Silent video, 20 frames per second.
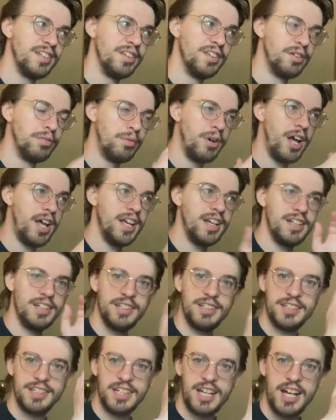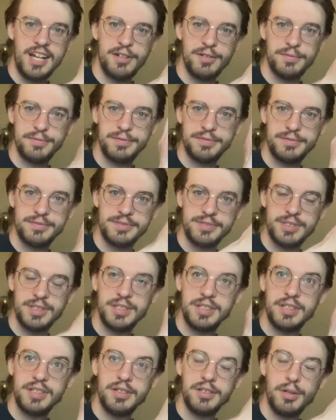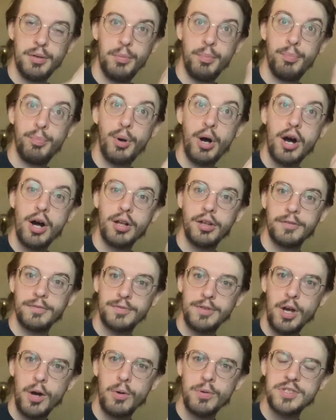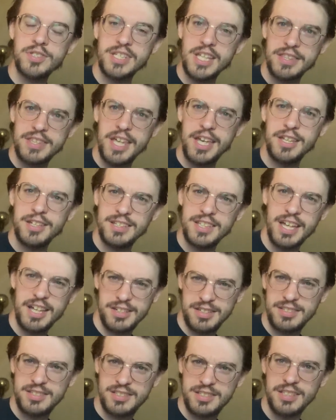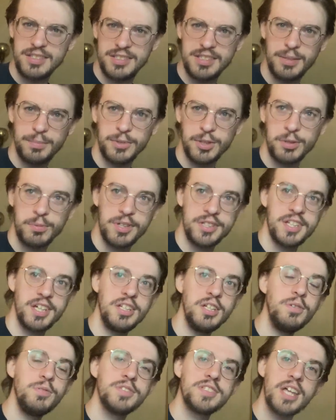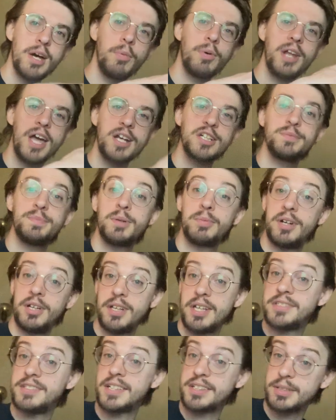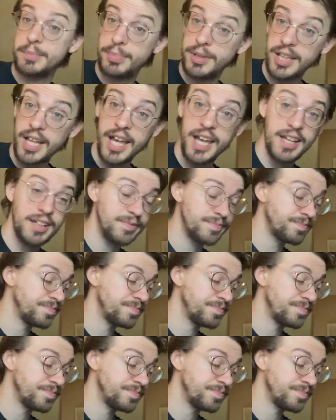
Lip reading: the right kind of ball of notes that's similar to what they use that would actually be realistic to play.